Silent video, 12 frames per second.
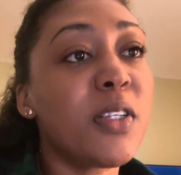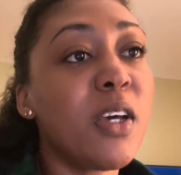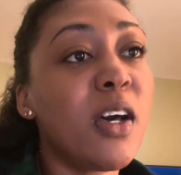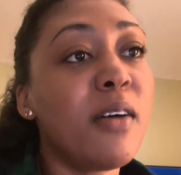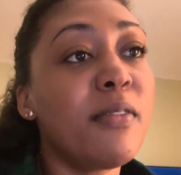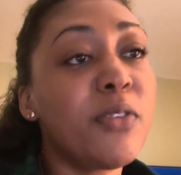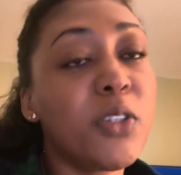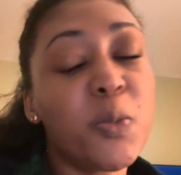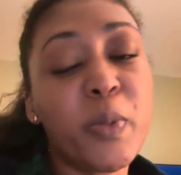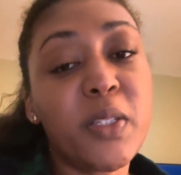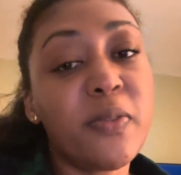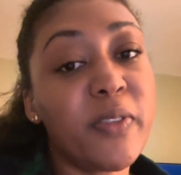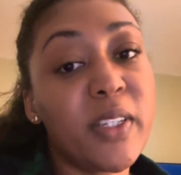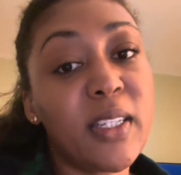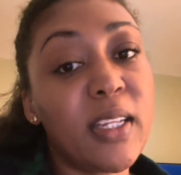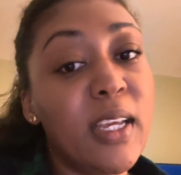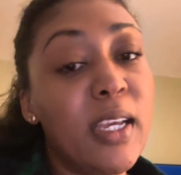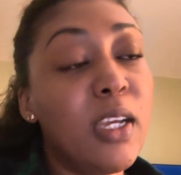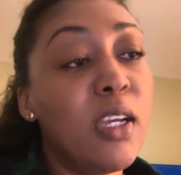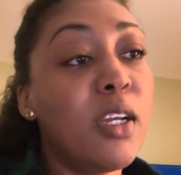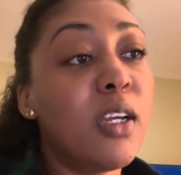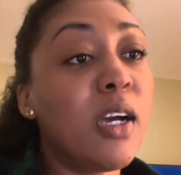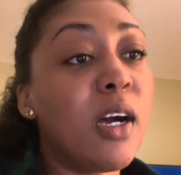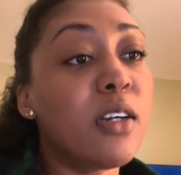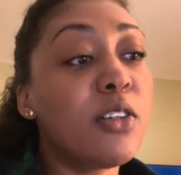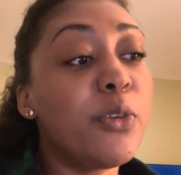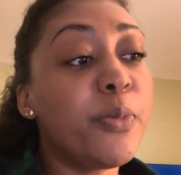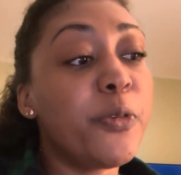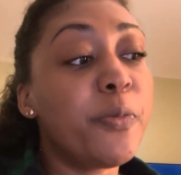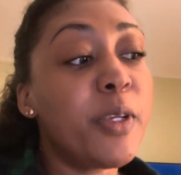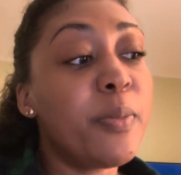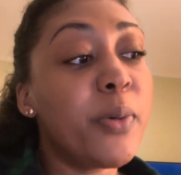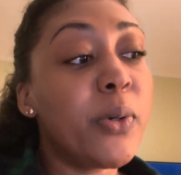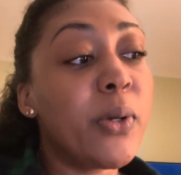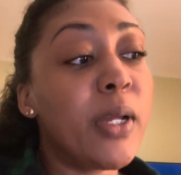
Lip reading: for a specific group of people.